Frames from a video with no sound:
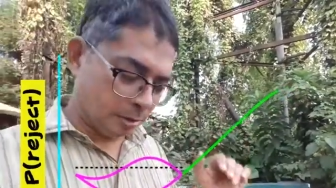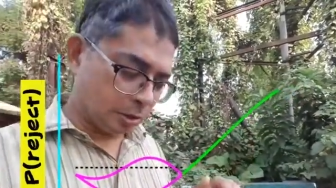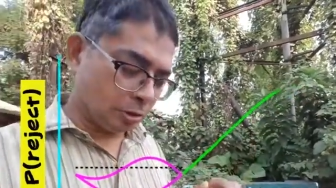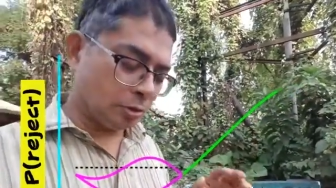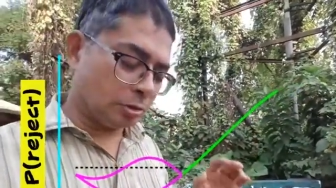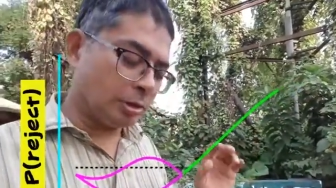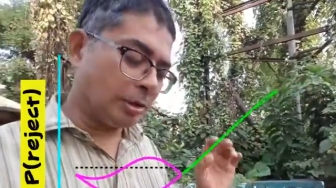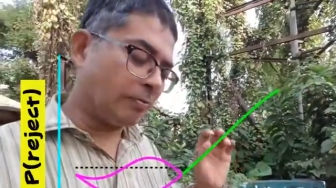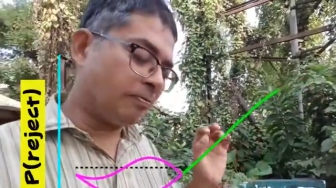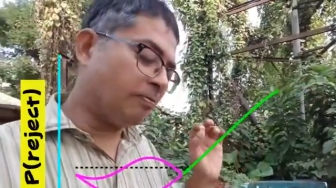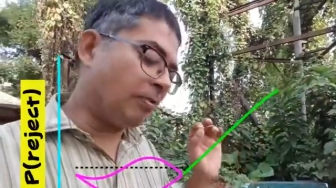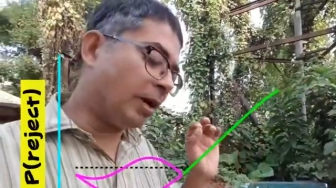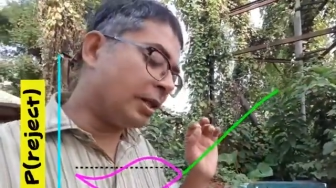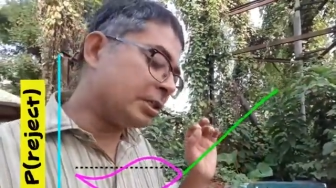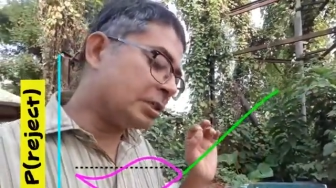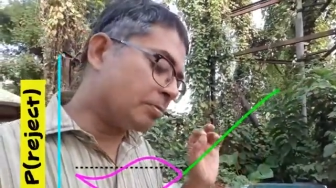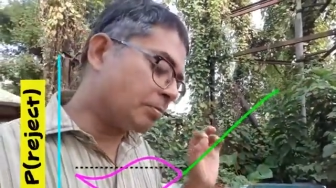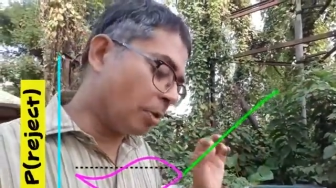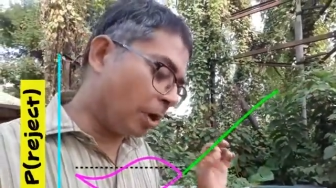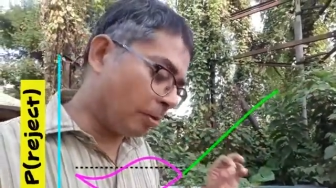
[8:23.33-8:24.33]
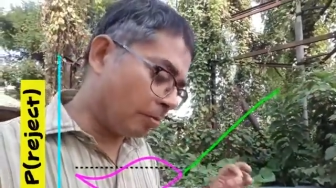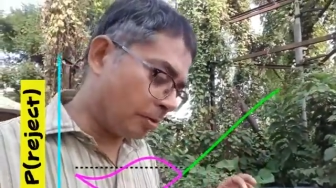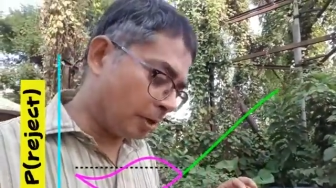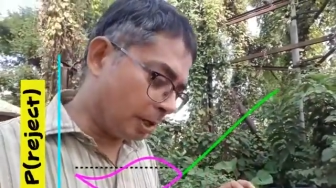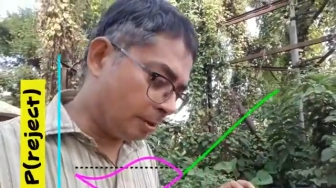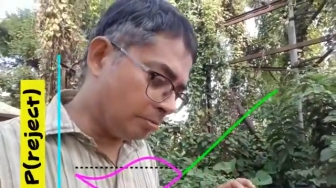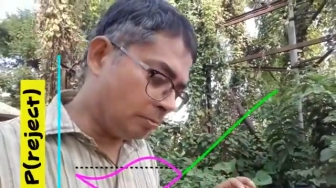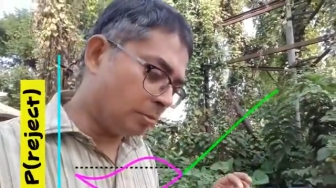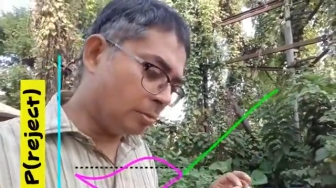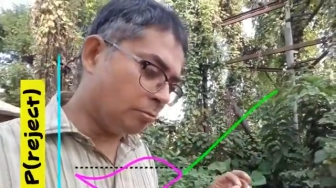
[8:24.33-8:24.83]
So the first
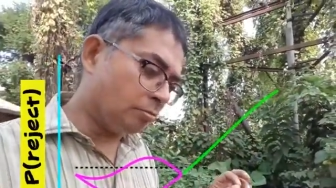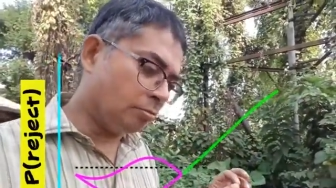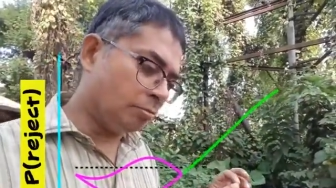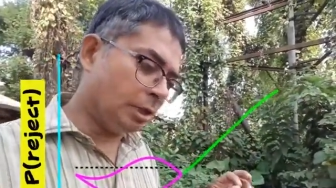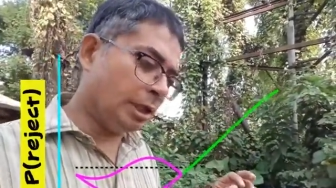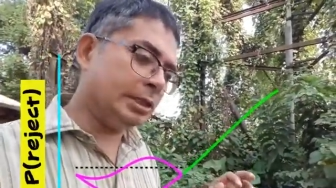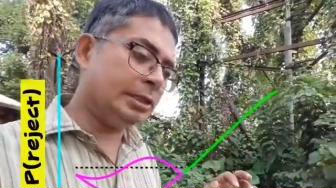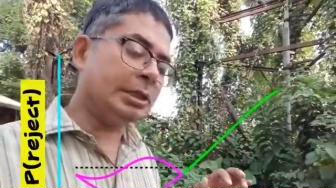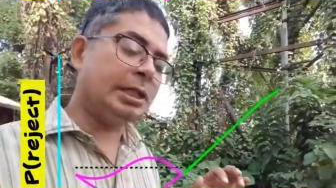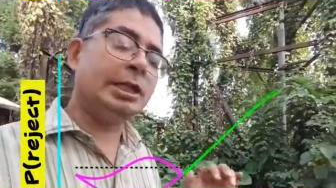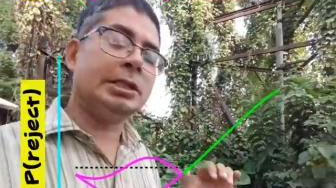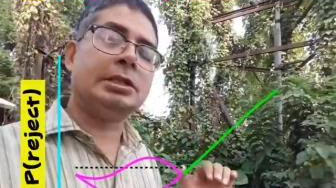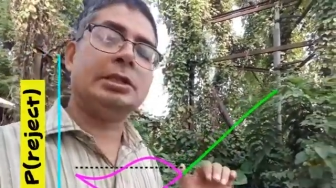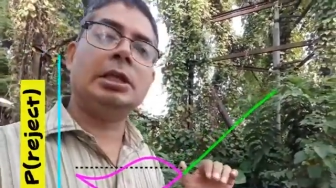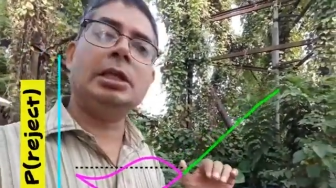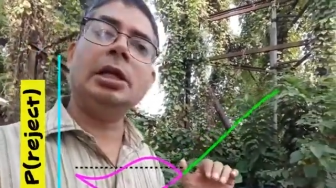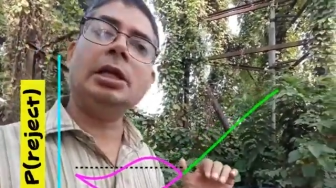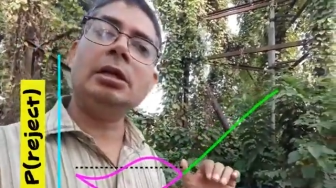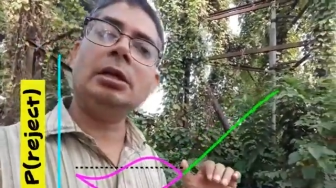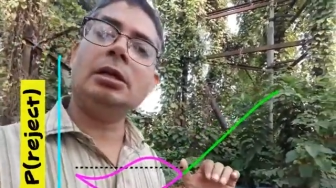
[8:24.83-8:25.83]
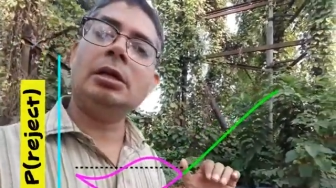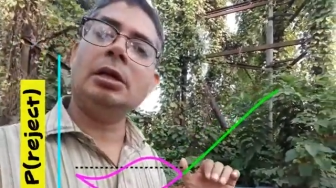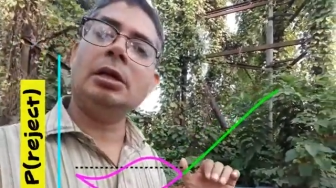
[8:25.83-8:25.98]
problem is easily